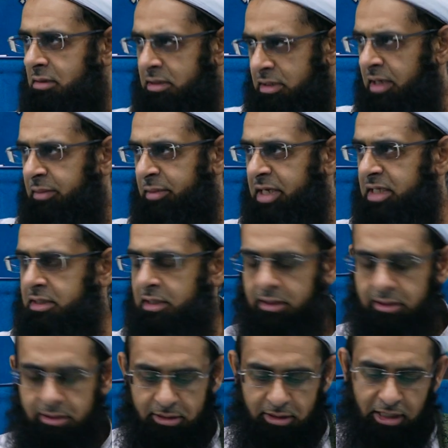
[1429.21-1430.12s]
they make
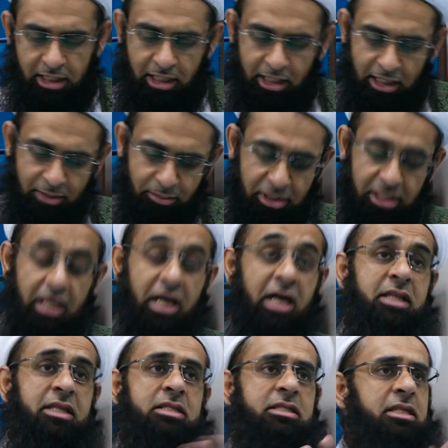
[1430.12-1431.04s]
sense. But
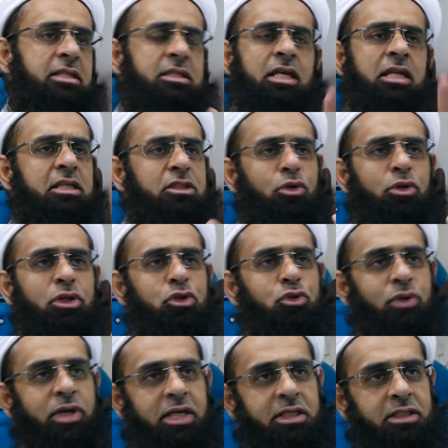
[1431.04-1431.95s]
others, they said there's only
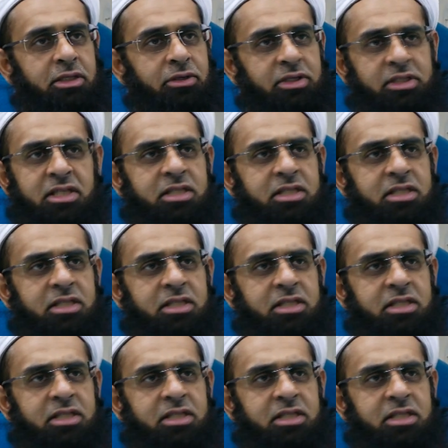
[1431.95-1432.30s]
two categories.